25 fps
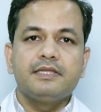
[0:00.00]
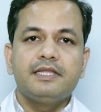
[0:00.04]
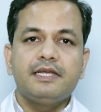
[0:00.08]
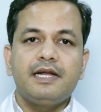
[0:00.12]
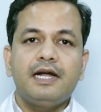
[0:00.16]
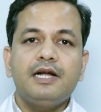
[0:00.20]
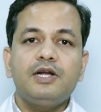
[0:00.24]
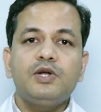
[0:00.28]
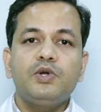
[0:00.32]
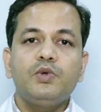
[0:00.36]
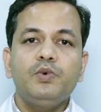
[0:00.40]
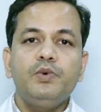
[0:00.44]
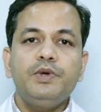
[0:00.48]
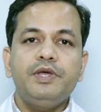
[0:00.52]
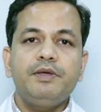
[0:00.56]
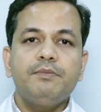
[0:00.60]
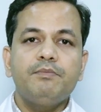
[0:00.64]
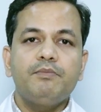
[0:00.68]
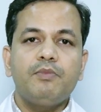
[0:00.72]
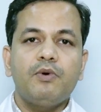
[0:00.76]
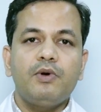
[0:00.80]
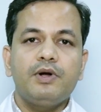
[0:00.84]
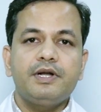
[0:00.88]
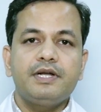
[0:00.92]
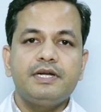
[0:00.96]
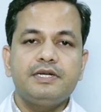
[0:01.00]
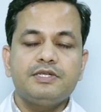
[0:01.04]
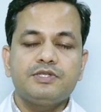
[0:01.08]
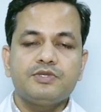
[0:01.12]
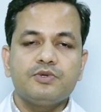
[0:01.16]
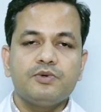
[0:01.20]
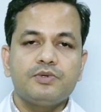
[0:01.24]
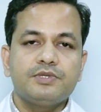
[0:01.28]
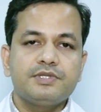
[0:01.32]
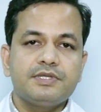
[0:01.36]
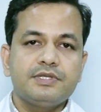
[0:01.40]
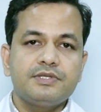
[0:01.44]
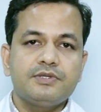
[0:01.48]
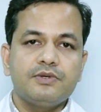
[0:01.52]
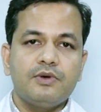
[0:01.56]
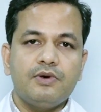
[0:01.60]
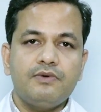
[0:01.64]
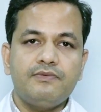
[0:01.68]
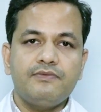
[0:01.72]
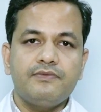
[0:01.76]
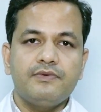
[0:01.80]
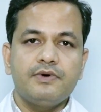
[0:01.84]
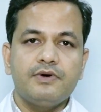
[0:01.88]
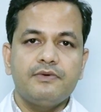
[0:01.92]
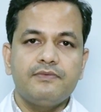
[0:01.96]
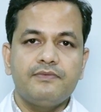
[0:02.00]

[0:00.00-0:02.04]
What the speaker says: There are two important sources of